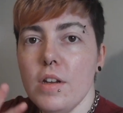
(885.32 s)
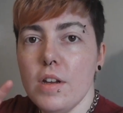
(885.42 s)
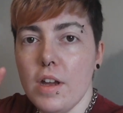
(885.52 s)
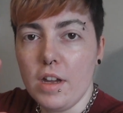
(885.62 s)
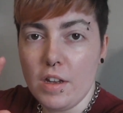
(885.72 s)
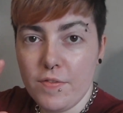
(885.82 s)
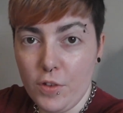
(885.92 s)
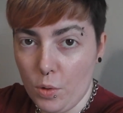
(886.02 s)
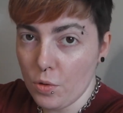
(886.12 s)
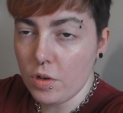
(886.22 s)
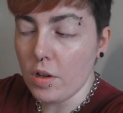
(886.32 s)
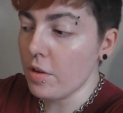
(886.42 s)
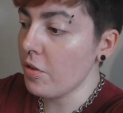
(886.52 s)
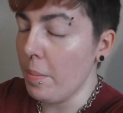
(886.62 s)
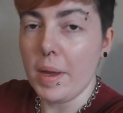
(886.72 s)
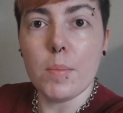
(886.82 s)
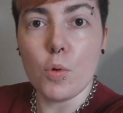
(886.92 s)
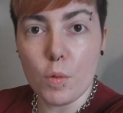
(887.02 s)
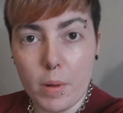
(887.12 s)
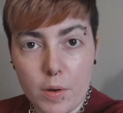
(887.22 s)
If yours looks a bit
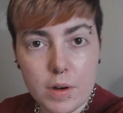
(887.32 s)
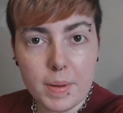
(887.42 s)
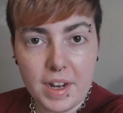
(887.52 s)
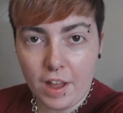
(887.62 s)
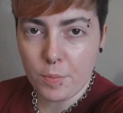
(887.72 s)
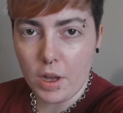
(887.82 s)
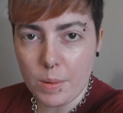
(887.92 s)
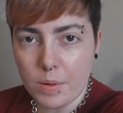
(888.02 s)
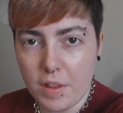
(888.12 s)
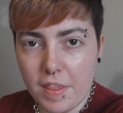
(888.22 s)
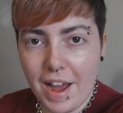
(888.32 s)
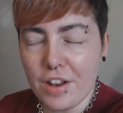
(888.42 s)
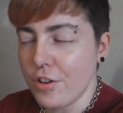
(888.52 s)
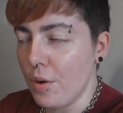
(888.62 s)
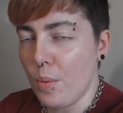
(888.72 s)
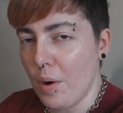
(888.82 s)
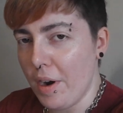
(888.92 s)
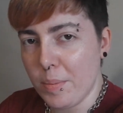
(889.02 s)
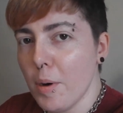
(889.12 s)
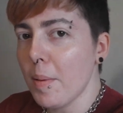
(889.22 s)
more blue and a bit less purple than that, don't worry,
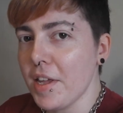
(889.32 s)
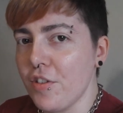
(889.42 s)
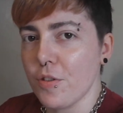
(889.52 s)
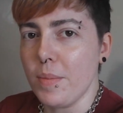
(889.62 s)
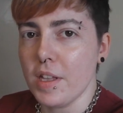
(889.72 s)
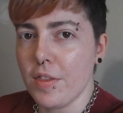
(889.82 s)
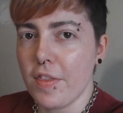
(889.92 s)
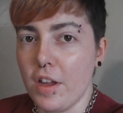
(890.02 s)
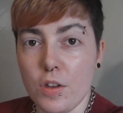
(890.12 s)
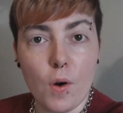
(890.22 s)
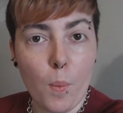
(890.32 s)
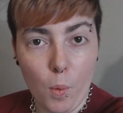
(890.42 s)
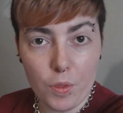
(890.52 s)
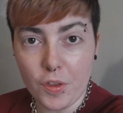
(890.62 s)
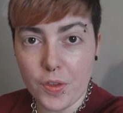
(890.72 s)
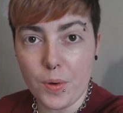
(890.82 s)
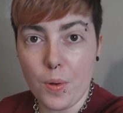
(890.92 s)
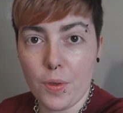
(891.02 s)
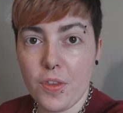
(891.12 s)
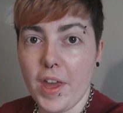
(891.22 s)
it probably just means that your water
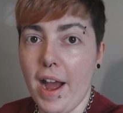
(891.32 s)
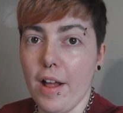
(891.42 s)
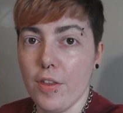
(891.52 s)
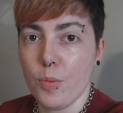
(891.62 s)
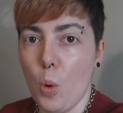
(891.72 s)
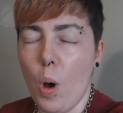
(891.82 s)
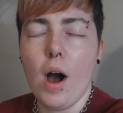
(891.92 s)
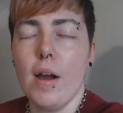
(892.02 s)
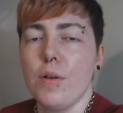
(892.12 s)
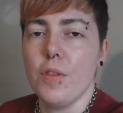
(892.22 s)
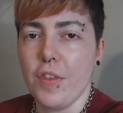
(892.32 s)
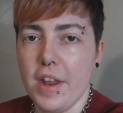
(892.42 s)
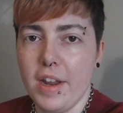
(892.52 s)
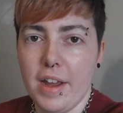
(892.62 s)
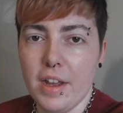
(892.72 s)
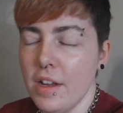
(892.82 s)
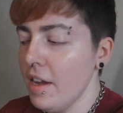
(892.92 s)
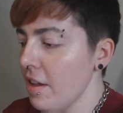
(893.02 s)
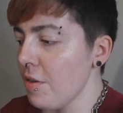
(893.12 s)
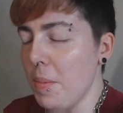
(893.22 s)
source has more ions in it,
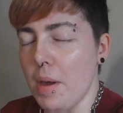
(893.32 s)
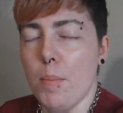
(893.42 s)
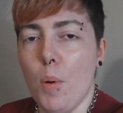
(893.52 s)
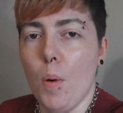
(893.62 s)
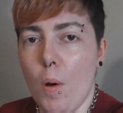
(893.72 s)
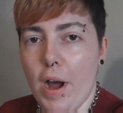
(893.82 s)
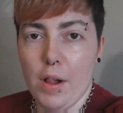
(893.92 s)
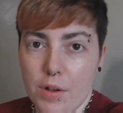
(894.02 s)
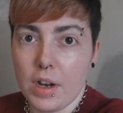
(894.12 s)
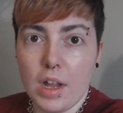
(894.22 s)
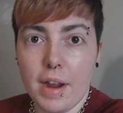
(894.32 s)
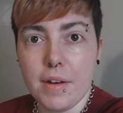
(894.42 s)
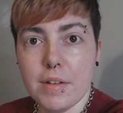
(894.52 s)
it's a bit more alkaline.